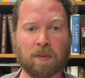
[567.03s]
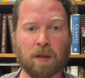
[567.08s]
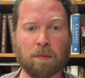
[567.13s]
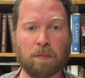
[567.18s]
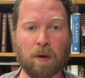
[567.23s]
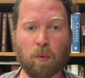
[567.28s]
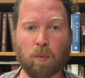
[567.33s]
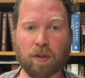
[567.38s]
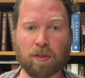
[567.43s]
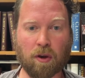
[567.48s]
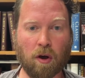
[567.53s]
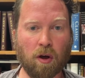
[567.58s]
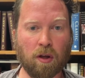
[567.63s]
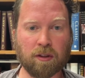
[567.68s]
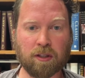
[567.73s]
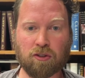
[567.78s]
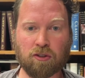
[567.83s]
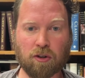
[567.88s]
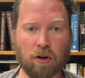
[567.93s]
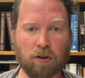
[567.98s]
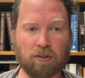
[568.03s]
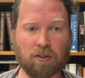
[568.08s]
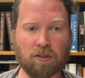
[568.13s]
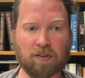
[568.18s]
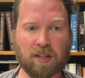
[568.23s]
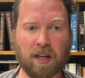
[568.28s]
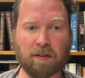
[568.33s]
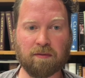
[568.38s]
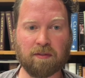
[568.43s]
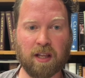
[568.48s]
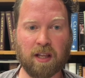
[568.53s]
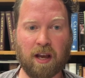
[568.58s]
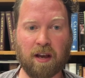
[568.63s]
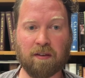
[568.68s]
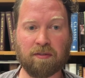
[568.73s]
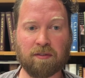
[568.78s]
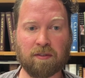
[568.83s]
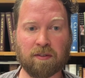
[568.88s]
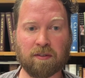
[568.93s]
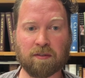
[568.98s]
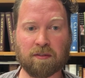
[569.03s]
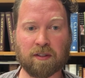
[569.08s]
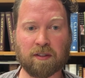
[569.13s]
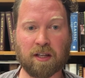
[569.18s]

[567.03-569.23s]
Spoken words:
But with all the churches that have left,